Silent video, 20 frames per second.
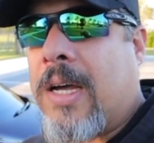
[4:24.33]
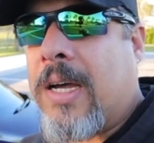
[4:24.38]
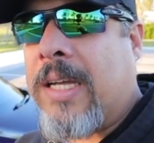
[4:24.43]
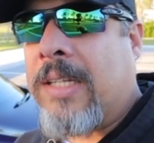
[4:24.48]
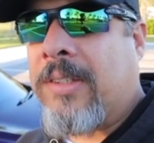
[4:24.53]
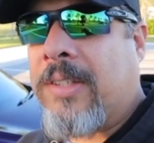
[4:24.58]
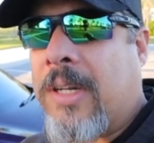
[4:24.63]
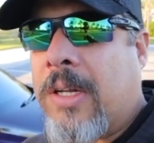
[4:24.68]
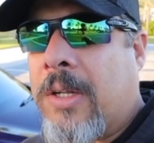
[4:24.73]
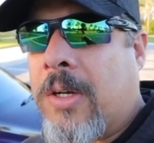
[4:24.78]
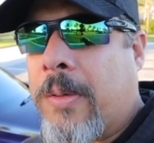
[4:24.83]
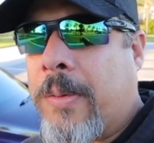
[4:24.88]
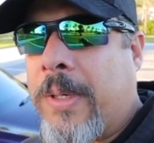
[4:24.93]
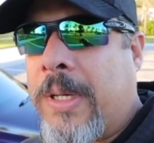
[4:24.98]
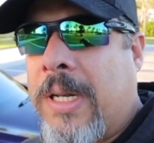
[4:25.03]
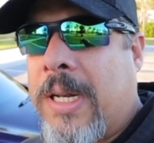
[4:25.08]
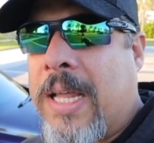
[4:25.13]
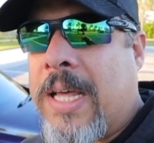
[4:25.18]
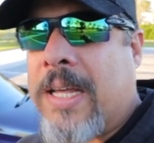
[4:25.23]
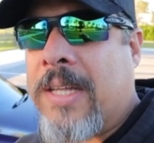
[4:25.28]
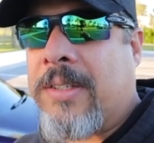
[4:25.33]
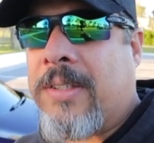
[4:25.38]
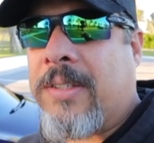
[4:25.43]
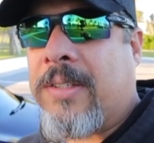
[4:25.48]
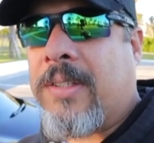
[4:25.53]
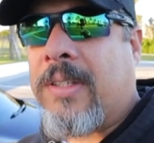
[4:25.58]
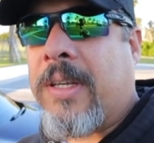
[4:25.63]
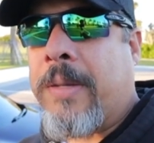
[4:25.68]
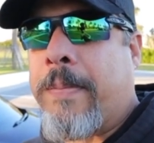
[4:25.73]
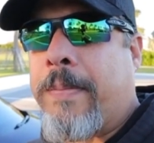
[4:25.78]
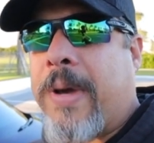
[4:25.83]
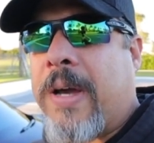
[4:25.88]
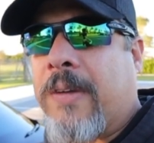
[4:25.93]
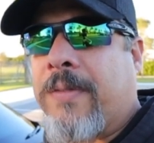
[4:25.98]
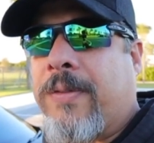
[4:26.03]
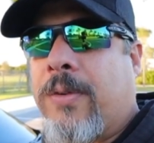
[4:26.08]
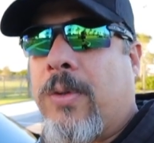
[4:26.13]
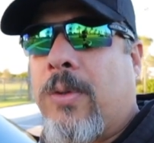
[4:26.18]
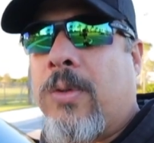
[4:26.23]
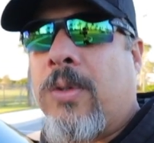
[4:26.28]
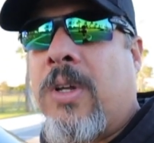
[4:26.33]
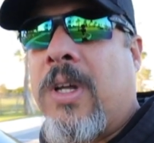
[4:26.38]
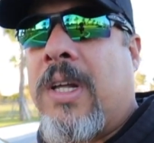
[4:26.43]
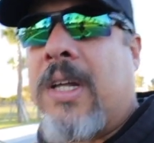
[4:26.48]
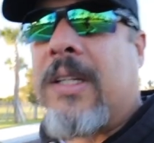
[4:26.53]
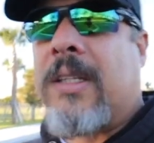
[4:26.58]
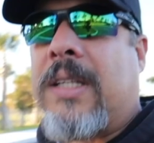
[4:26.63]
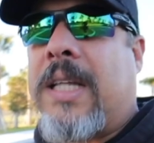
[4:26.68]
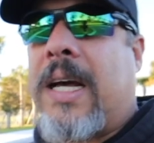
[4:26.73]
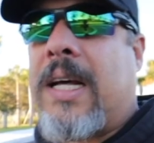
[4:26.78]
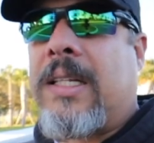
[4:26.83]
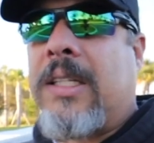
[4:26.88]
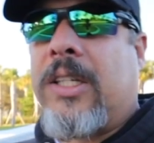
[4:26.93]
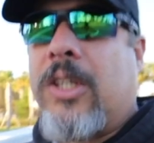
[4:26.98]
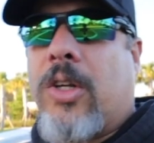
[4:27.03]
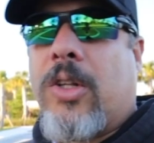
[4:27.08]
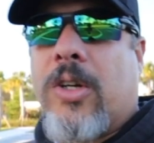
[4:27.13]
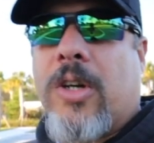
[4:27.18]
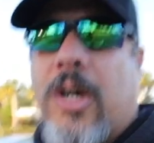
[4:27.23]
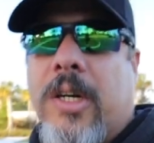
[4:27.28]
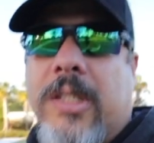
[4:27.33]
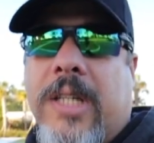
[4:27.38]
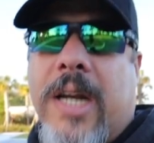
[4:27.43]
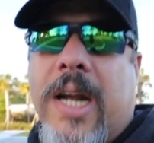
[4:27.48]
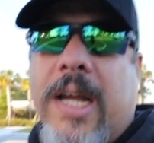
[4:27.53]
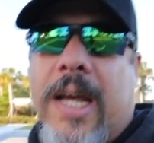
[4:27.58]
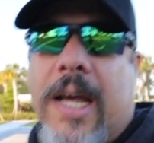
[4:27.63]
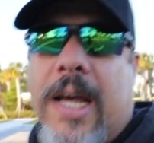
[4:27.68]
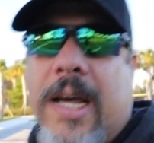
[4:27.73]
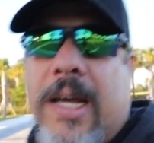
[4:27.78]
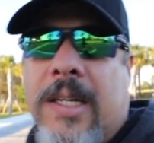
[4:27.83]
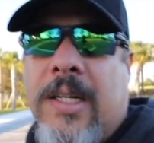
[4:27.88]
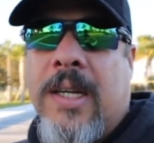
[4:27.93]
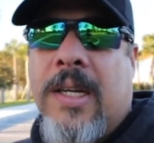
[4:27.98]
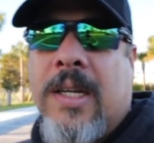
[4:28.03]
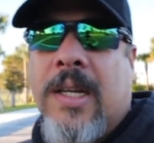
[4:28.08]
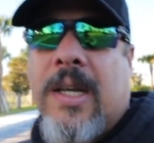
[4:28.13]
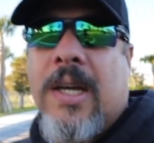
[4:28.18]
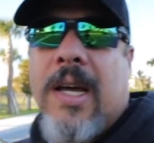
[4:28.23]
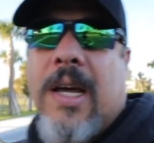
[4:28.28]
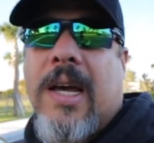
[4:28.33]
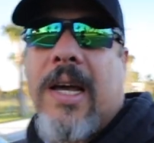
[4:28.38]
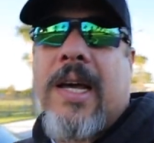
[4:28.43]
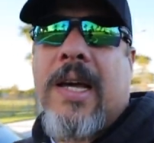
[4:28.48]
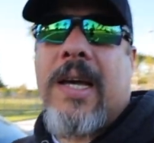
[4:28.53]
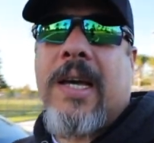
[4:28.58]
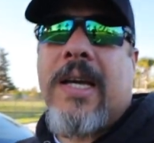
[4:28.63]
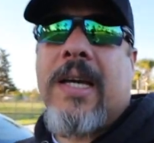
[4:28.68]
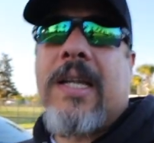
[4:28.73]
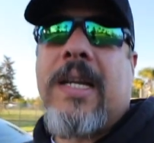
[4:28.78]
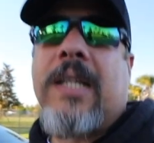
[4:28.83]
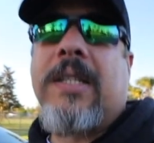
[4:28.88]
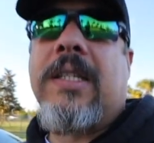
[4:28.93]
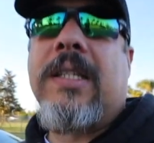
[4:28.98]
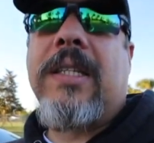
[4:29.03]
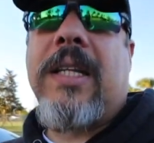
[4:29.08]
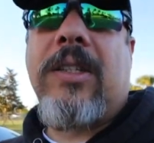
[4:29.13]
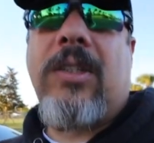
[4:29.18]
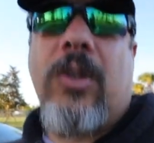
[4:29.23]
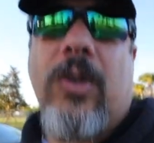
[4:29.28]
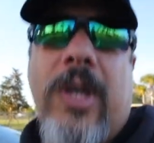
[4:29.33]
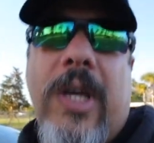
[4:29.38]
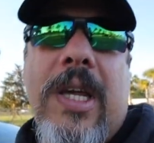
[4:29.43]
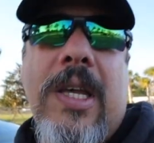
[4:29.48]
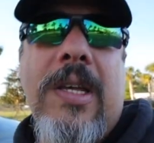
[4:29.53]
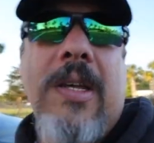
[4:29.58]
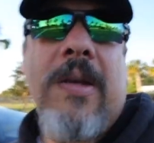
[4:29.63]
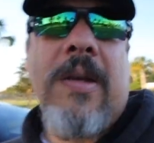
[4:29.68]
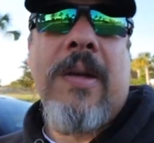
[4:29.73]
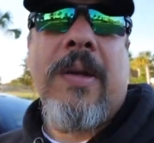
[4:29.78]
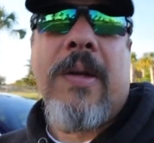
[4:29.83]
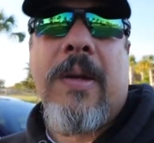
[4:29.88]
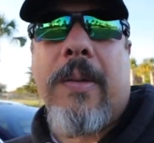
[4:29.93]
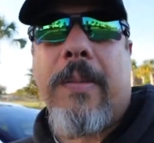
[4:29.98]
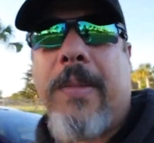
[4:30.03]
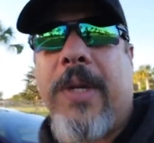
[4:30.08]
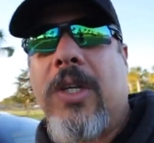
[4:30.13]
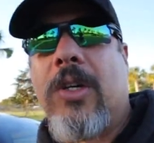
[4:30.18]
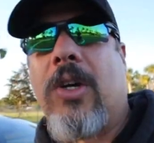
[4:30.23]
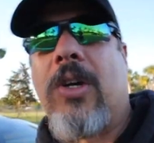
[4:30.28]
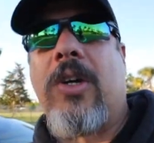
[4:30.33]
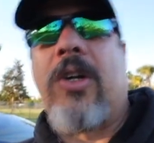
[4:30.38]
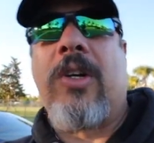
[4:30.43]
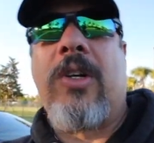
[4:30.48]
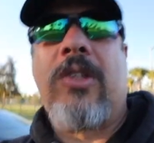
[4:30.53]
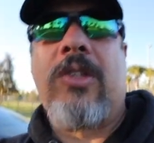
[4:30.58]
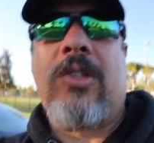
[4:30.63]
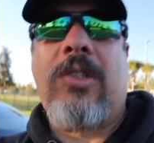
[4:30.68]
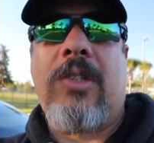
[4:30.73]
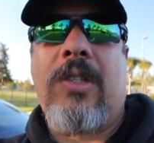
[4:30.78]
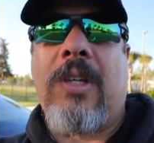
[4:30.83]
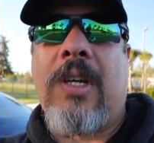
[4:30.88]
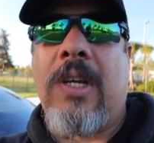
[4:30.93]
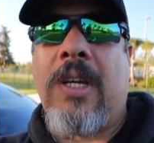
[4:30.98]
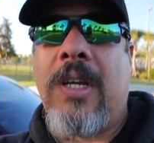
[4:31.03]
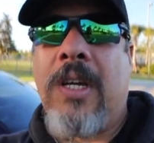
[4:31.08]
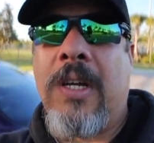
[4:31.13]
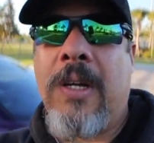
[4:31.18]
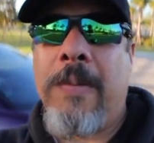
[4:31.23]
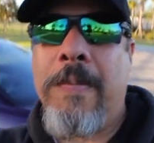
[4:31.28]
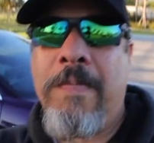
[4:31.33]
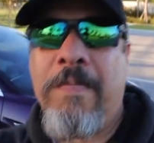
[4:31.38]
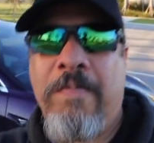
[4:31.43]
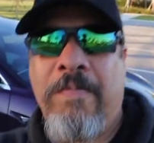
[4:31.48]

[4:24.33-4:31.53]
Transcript: It's a little bit less impactful than the other car that I had. And I think that's okay because, I